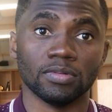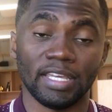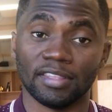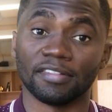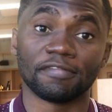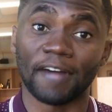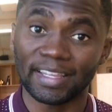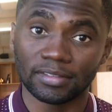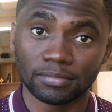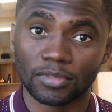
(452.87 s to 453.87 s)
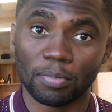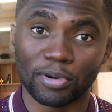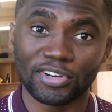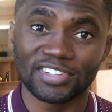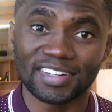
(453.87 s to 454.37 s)
either fight a
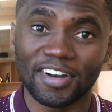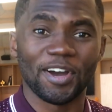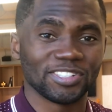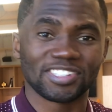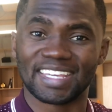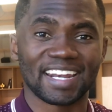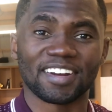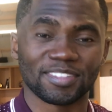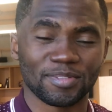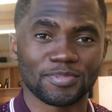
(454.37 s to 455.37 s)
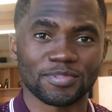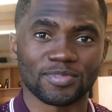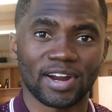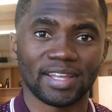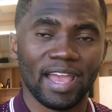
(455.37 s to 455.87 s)
person or just get out of the room, right?